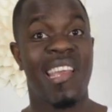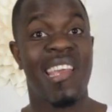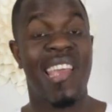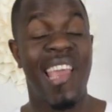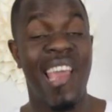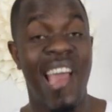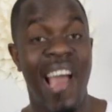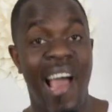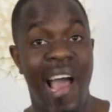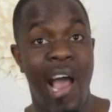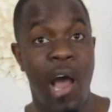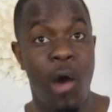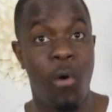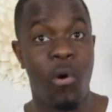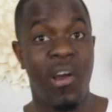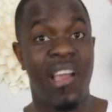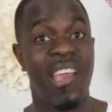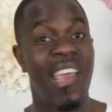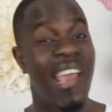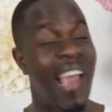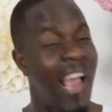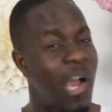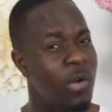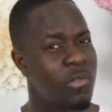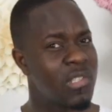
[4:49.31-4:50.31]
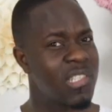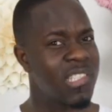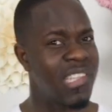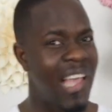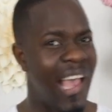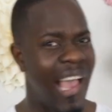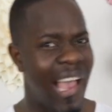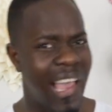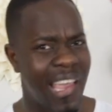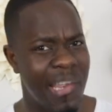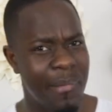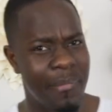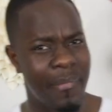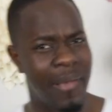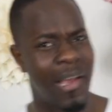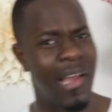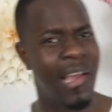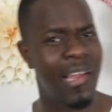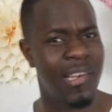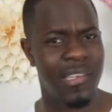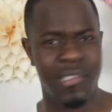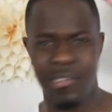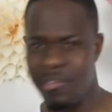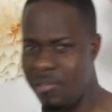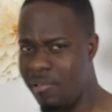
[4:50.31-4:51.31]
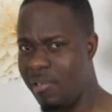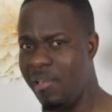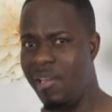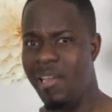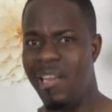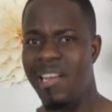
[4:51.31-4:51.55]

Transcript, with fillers: Get out, get outside, man.